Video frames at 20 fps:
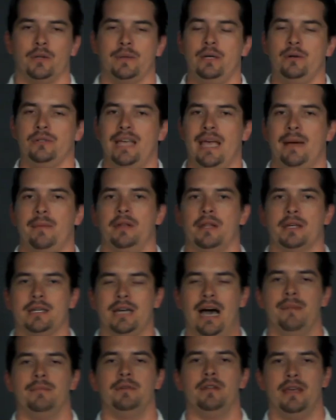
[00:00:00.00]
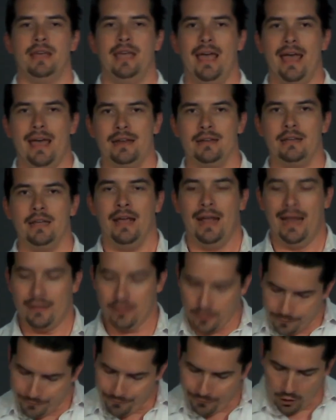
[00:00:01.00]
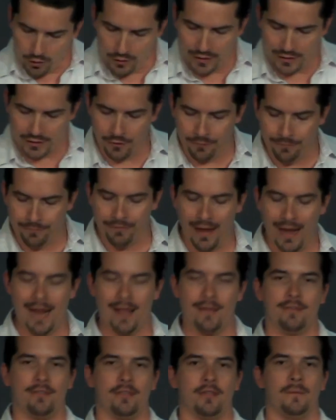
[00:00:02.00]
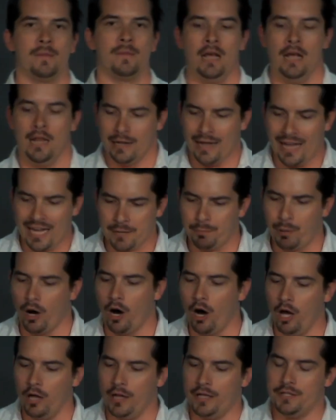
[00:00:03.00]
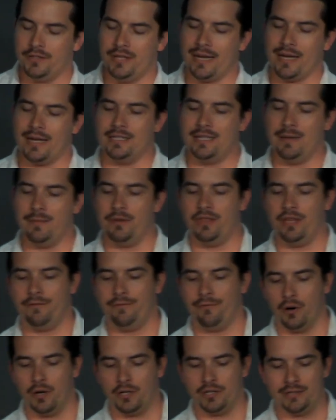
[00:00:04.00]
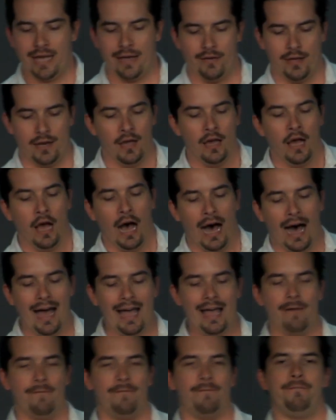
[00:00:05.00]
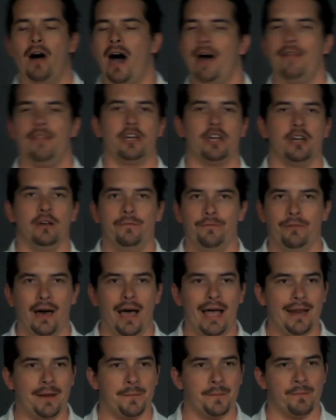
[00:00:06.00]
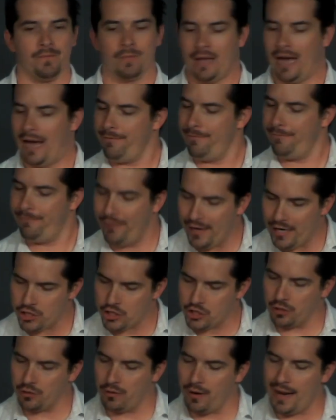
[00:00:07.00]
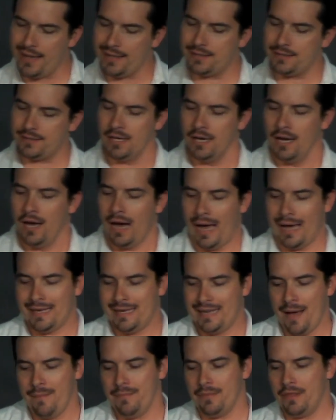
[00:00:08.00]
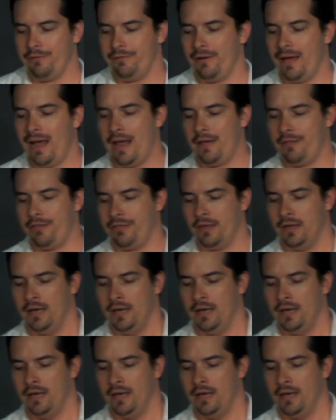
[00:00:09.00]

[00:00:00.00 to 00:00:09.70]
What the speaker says: he was able to come to the end in the fullness of faith. Like Paul in 2 Timothy 4:7, I have fought the good fight. I finished the race. I kept the faith.